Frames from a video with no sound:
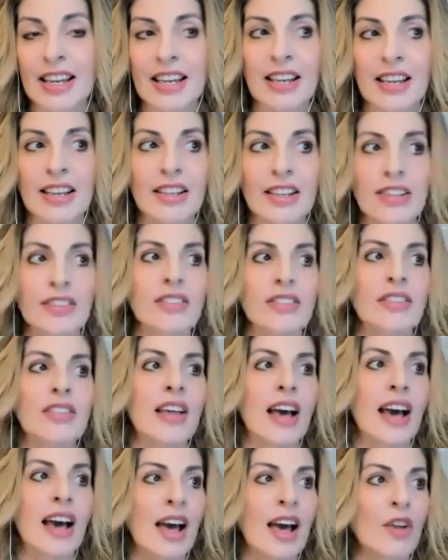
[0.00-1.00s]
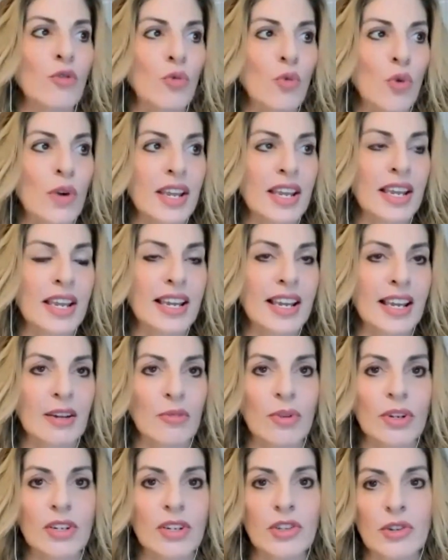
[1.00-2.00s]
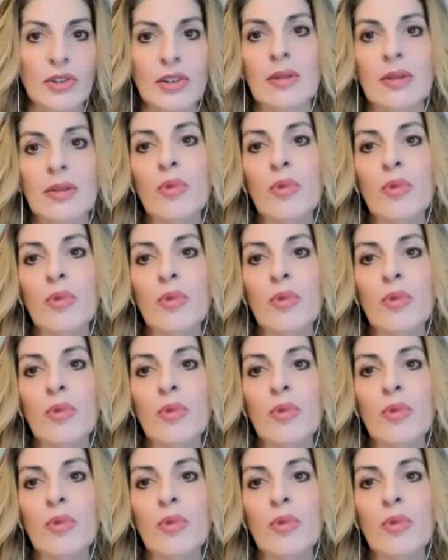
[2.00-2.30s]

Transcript: is that we can return